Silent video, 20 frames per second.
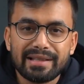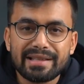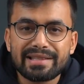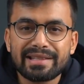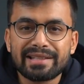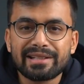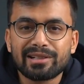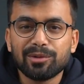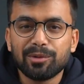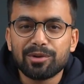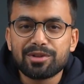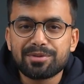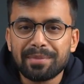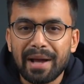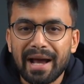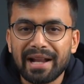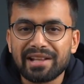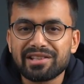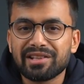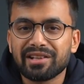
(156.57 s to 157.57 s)
This includes
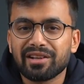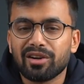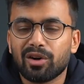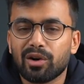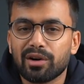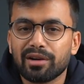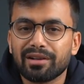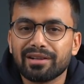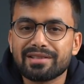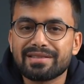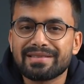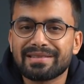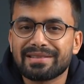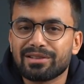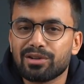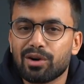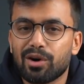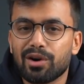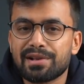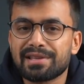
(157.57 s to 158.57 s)
managing orders,
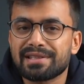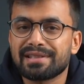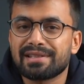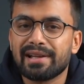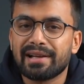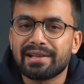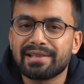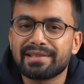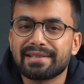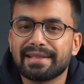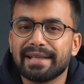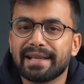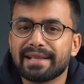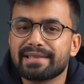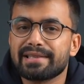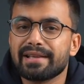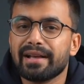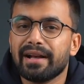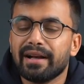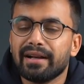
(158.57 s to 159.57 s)
stocks,
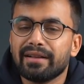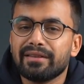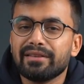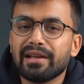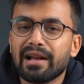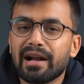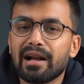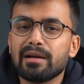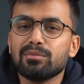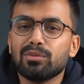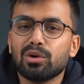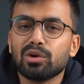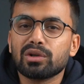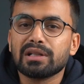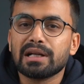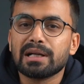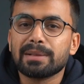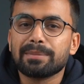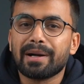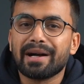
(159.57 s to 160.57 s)
statistics. There are more
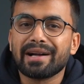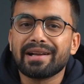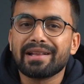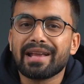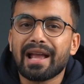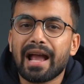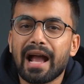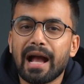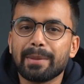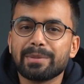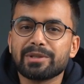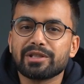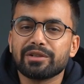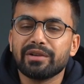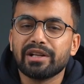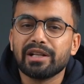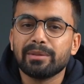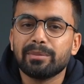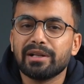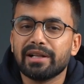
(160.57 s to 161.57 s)
third-party apps
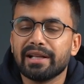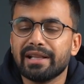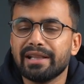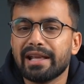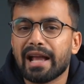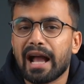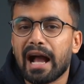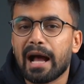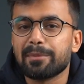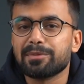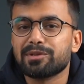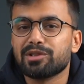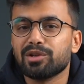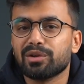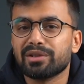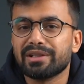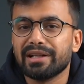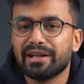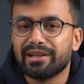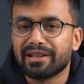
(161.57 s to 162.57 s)
available in the App
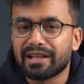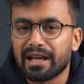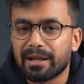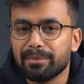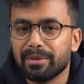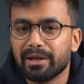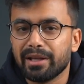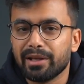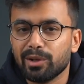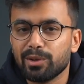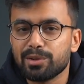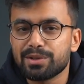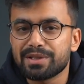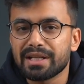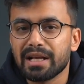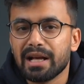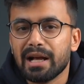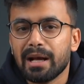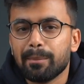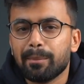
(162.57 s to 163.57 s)
Store that can be
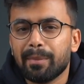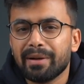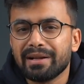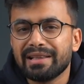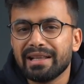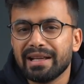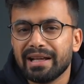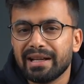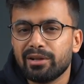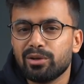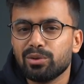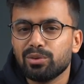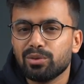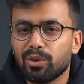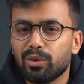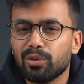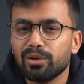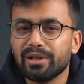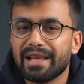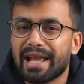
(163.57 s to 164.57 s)
used, but they do
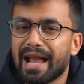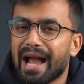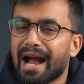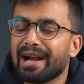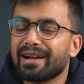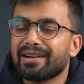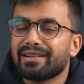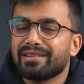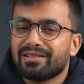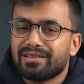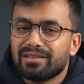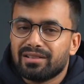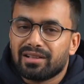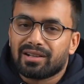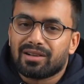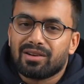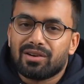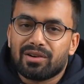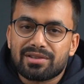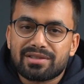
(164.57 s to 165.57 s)
only add the
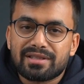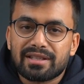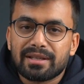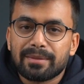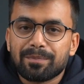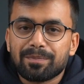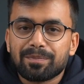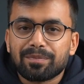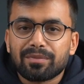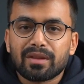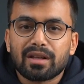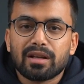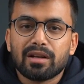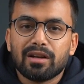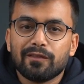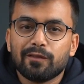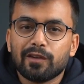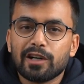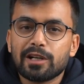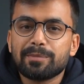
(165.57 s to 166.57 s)
cost.
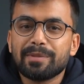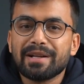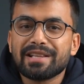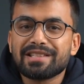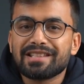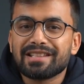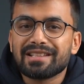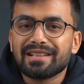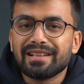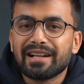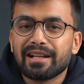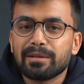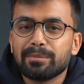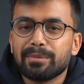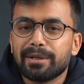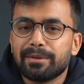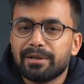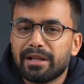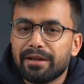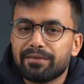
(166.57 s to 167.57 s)
WordPress is a little
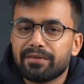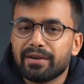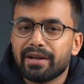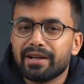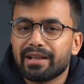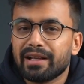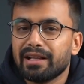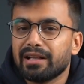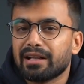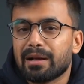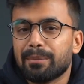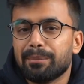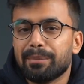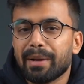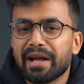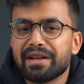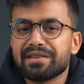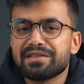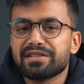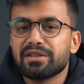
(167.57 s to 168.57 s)
bit different in
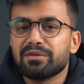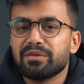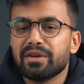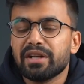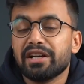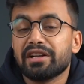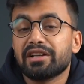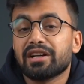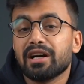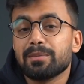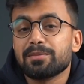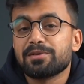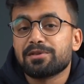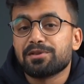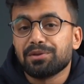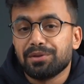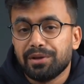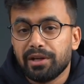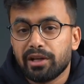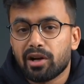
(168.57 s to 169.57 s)
comparison when it comes
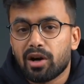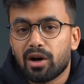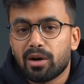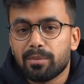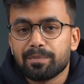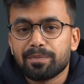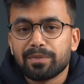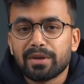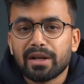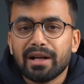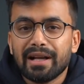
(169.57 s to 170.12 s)
to ecom.